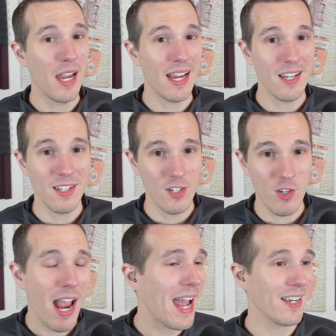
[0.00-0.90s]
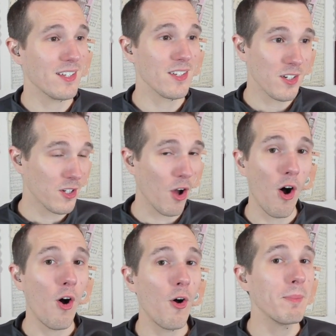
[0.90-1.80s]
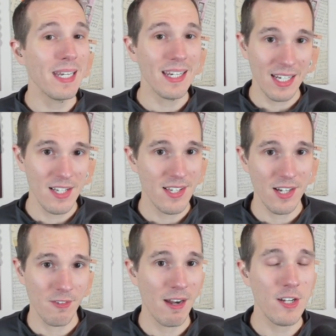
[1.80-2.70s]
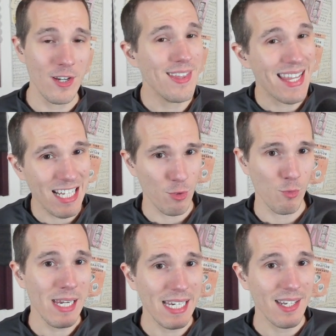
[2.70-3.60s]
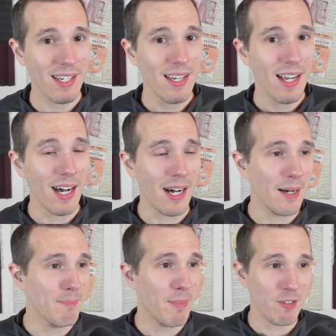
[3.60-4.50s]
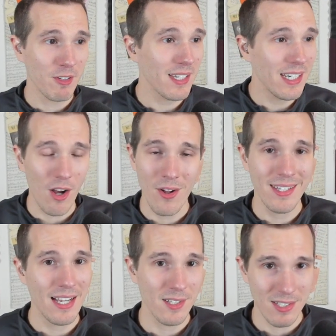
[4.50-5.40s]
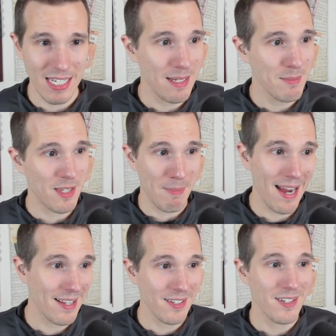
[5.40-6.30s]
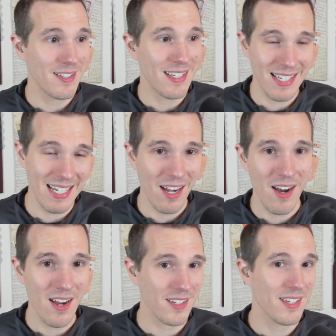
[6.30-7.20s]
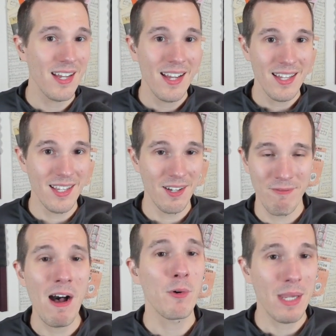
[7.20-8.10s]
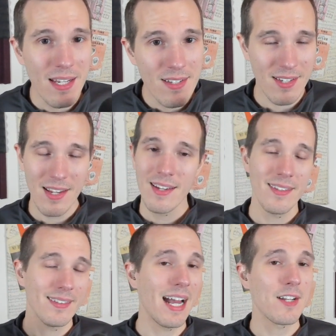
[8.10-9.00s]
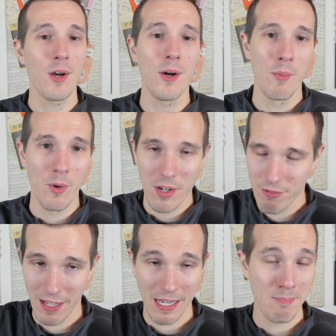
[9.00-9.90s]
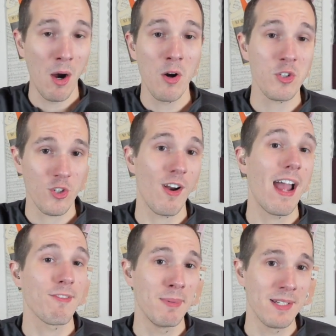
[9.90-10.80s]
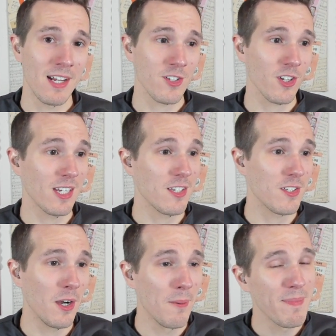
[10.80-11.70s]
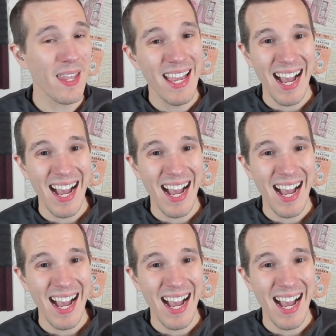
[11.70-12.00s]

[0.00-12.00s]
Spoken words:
and the Jags could all be in consideration this week. But really all the other teams, the Panthers, the Seahawks, the Falcons, that's all more of like post-draft potentially. So